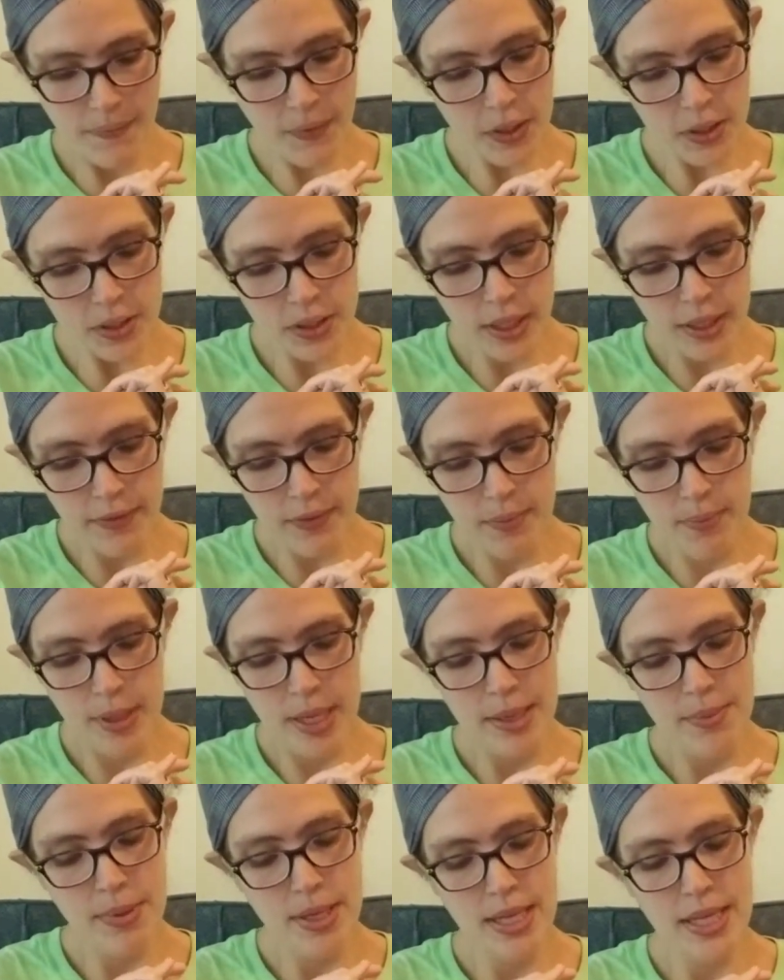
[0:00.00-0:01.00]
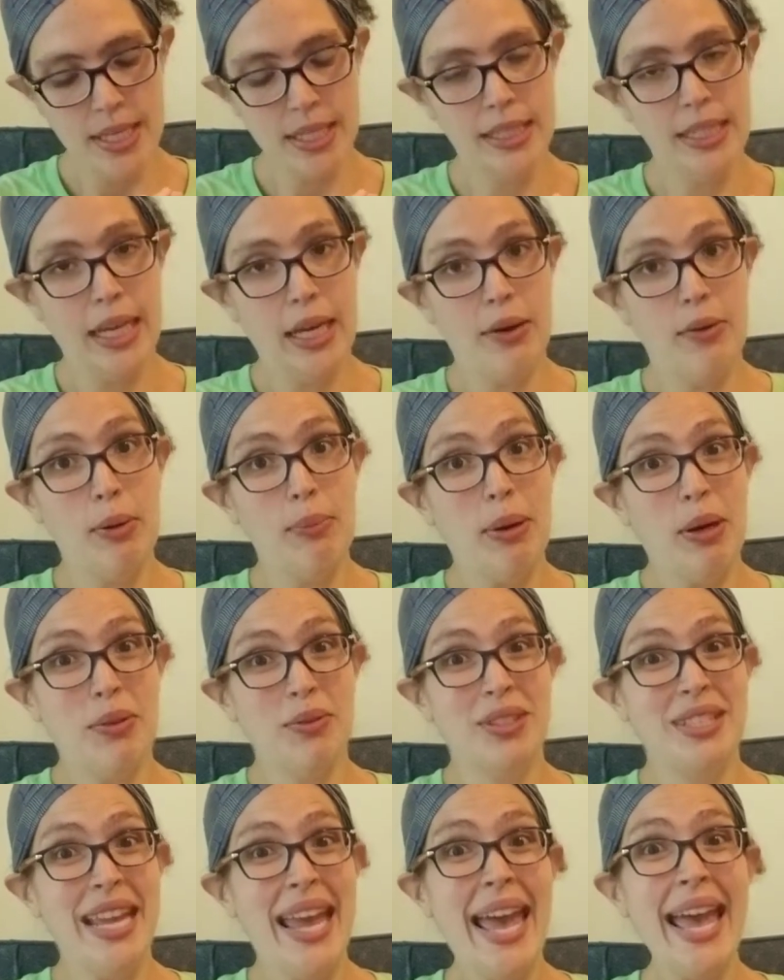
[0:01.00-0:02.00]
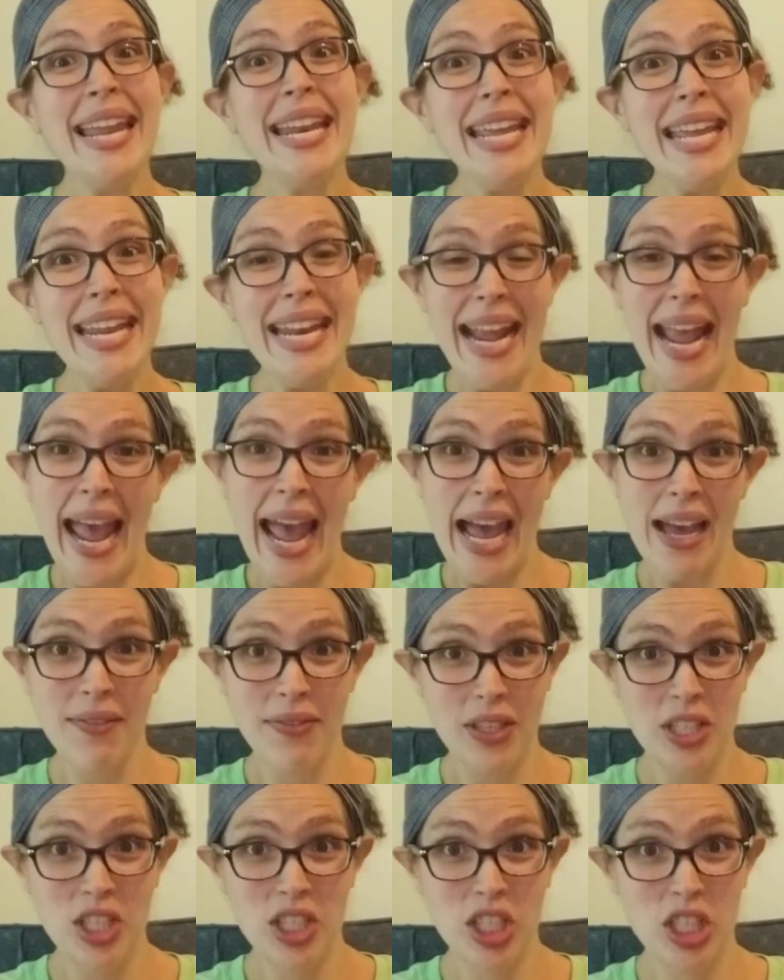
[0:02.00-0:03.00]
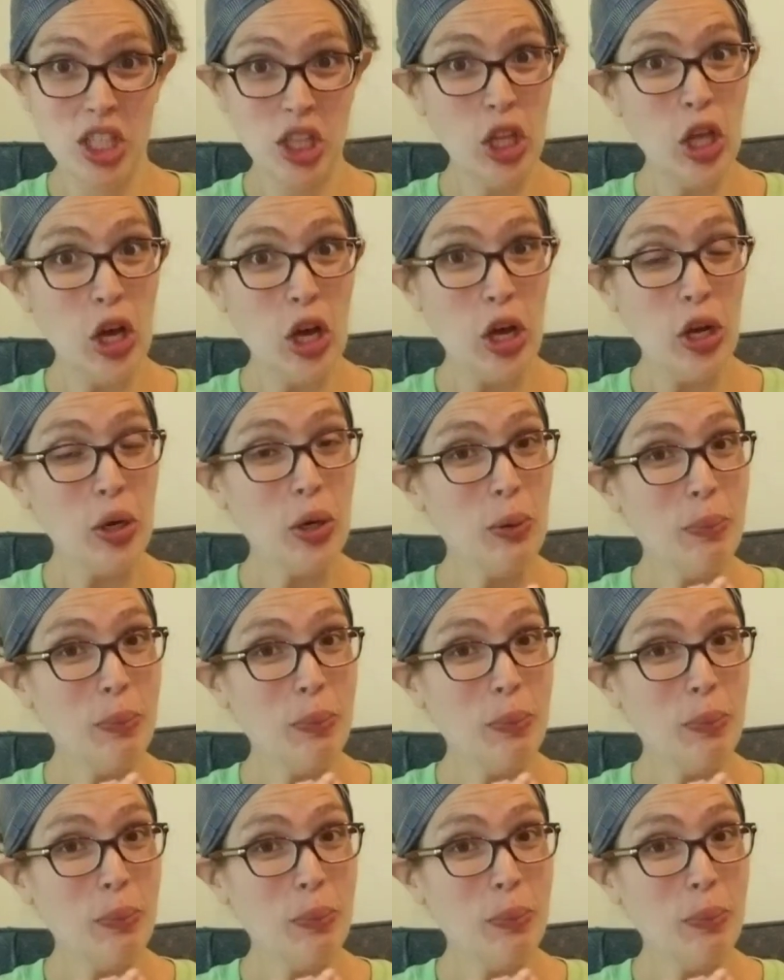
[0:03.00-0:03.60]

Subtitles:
First off, baby is now about 10.5 inches long,